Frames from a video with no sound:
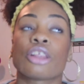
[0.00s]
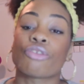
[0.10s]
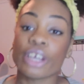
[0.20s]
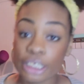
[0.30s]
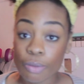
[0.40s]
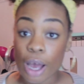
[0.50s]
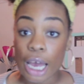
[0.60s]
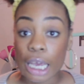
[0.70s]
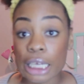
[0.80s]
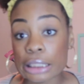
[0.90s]
The reason
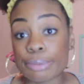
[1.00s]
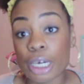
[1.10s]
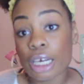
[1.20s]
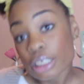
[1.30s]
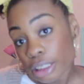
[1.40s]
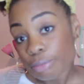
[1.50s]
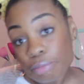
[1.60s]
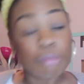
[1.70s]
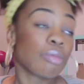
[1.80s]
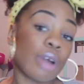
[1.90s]
why is because
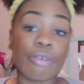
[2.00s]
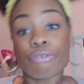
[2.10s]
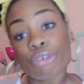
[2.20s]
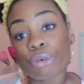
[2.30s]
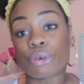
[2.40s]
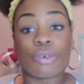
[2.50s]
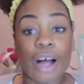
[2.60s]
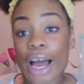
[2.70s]
I'm frugal.